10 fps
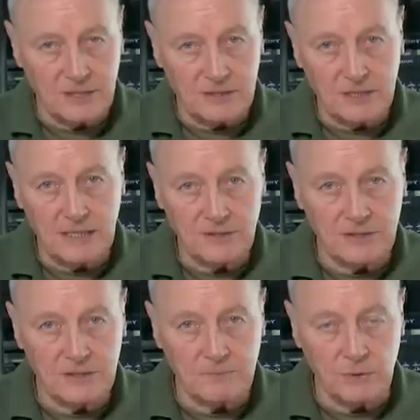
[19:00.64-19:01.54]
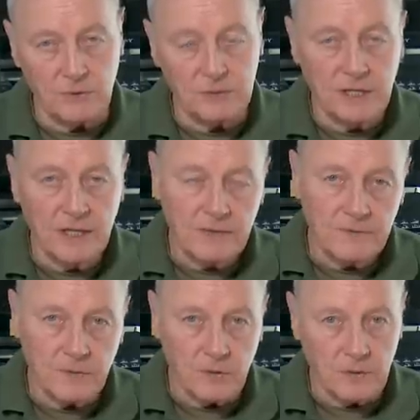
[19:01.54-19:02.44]
underneath this board
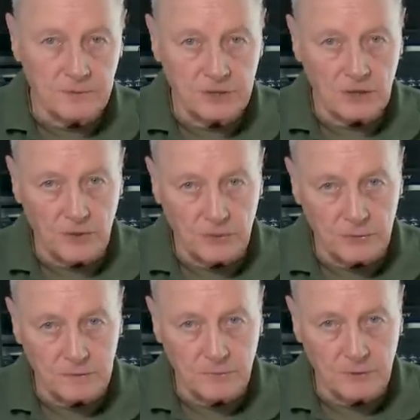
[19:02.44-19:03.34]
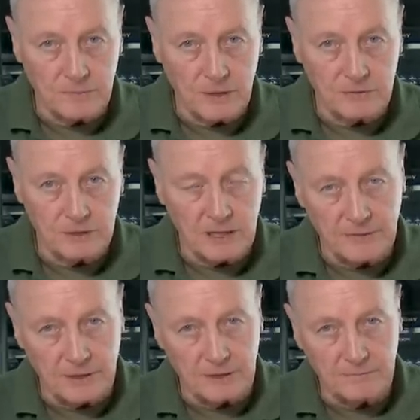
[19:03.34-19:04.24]
for solenoid point motors,
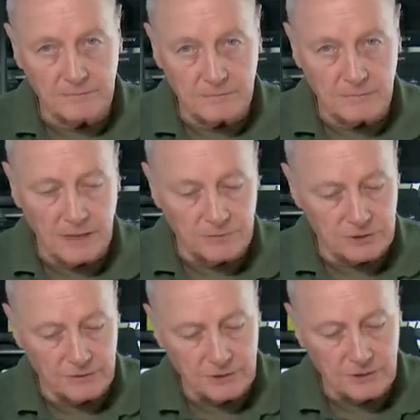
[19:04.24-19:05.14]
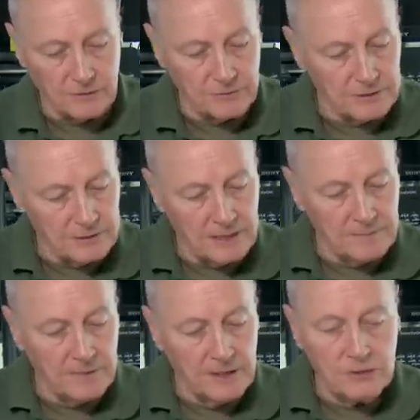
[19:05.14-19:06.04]

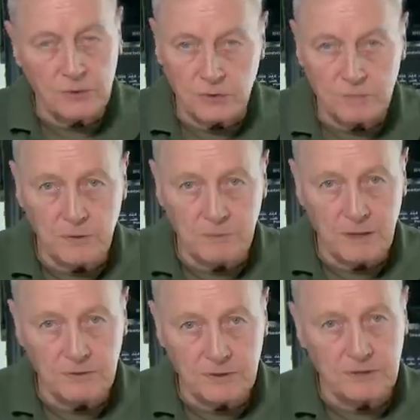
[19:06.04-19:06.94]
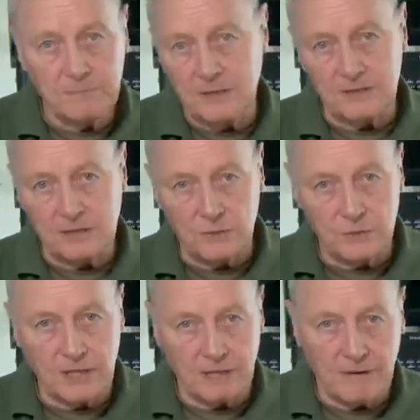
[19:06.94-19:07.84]
tortoise point motors, because I can
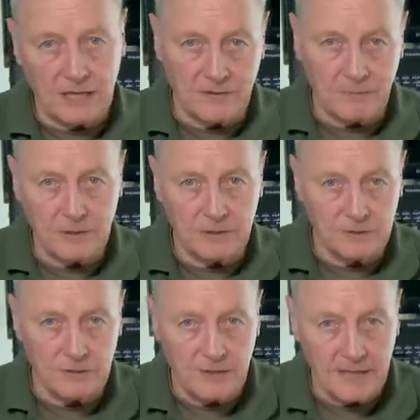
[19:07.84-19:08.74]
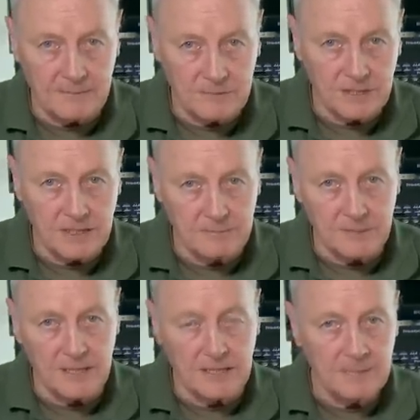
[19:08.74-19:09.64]
always get around it by using the
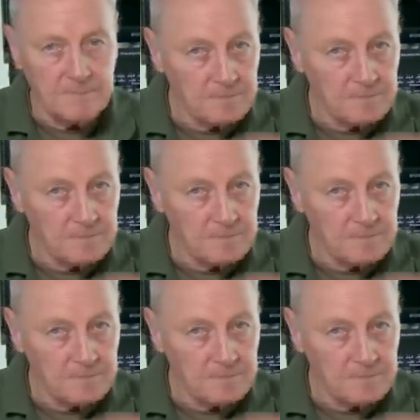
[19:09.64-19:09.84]
MTB